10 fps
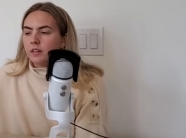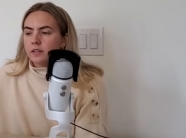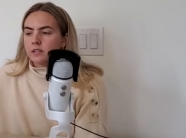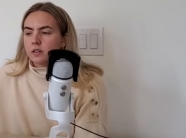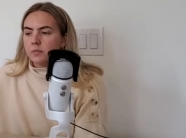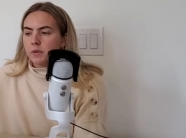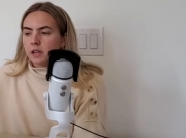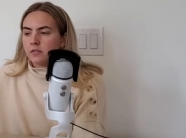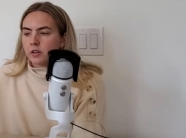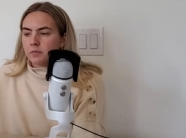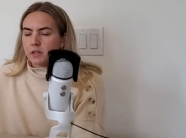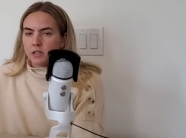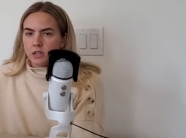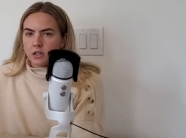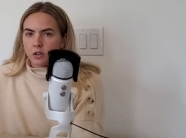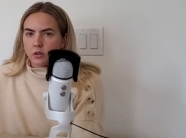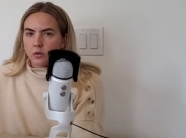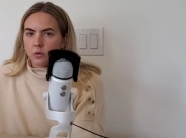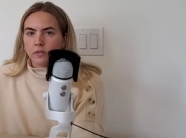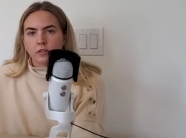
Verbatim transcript: These are made from the Nico,